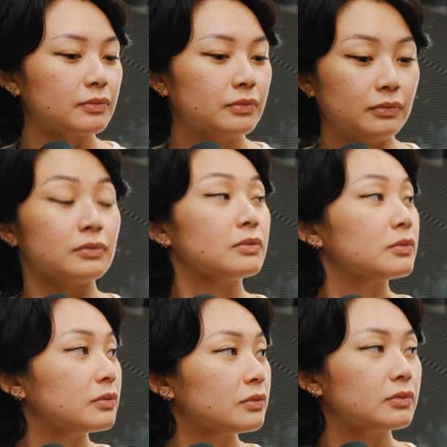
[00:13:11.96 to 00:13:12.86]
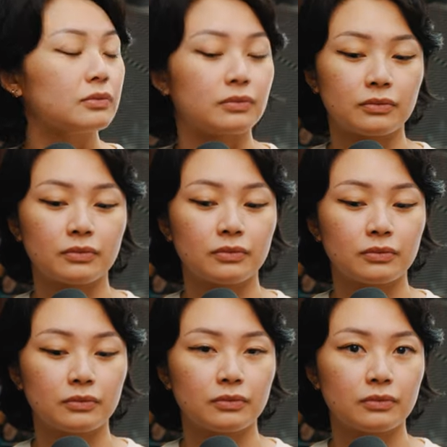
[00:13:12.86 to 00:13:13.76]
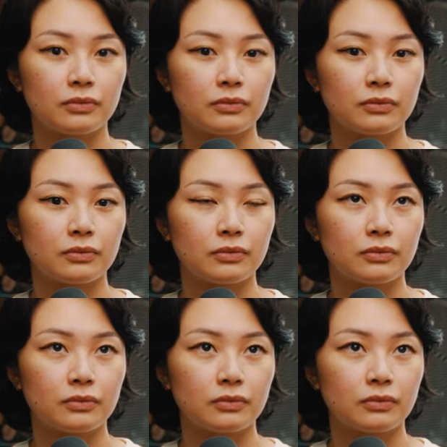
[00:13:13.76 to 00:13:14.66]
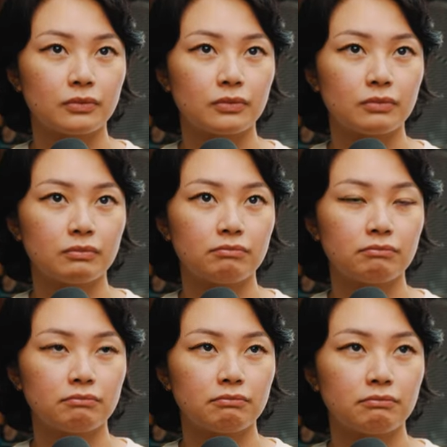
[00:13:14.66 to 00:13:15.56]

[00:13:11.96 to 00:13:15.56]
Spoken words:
No words are spoken by the person on screen.